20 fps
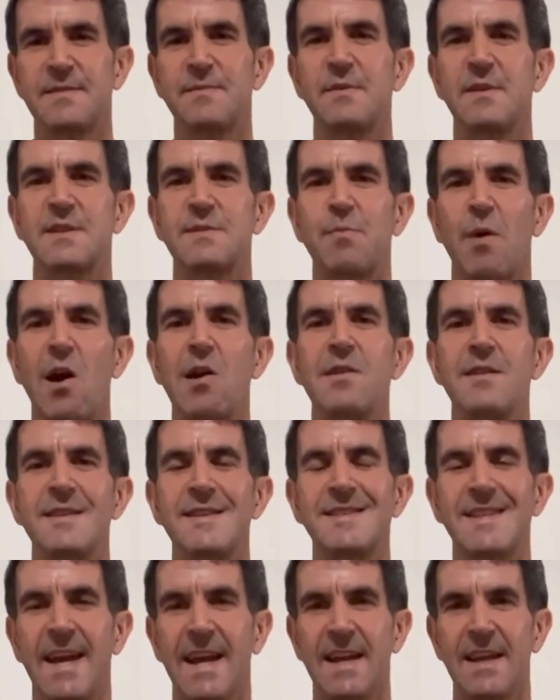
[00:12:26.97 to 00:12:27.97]
Spartan
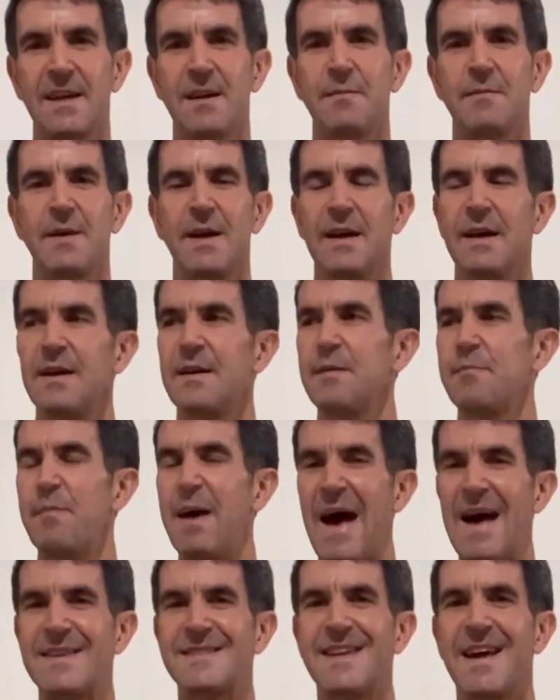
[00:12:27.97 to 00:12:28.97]
Stadium,
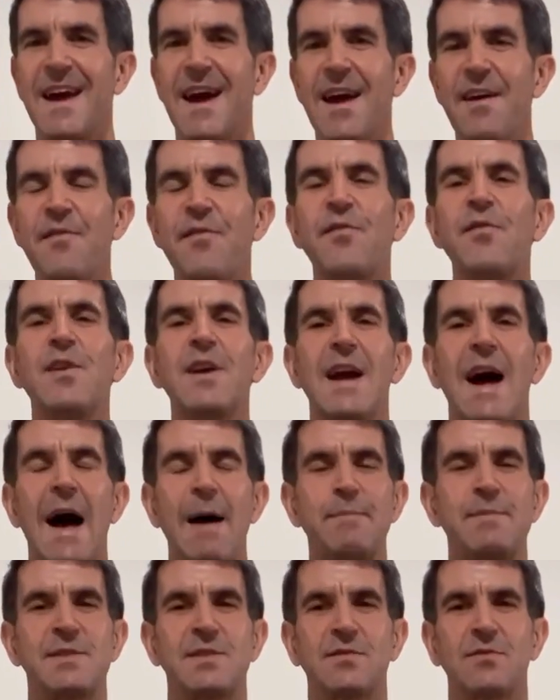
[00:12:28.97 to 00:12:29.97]
passed every
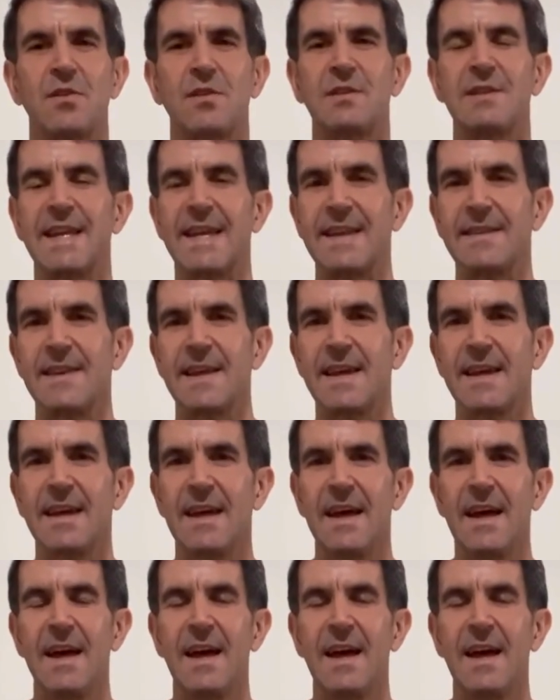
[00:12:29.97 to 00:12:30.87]
obstacle cleanly.